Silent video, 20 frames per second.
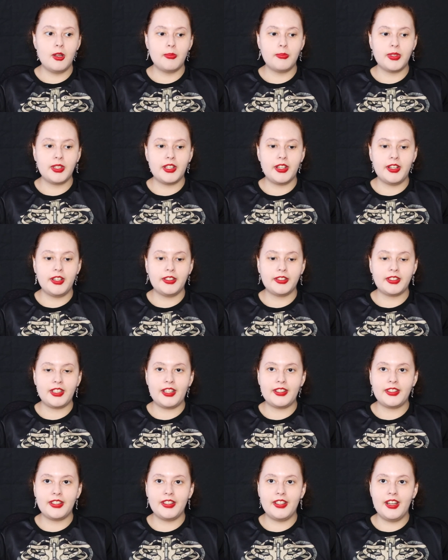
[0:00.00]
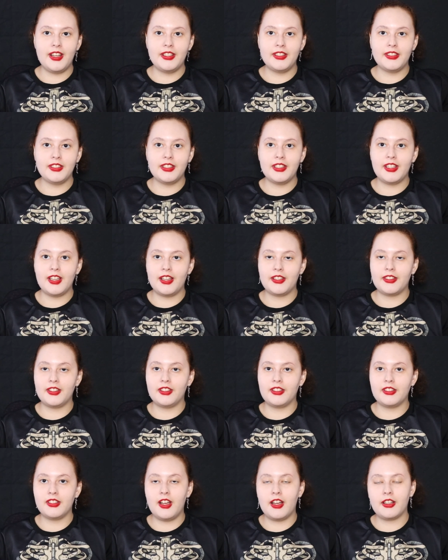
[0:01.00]
because at the end, he gets
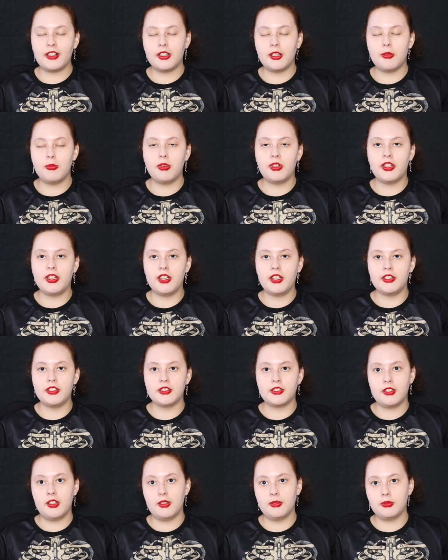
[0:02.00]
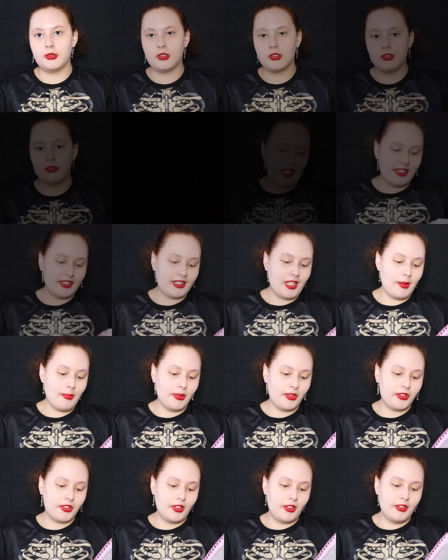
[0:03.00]
exactly what he deserves. Next
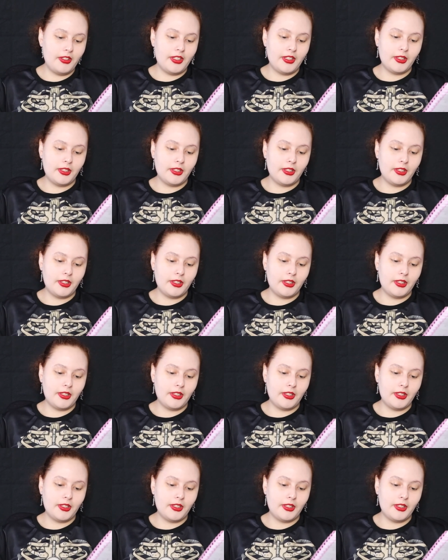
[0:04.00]
episode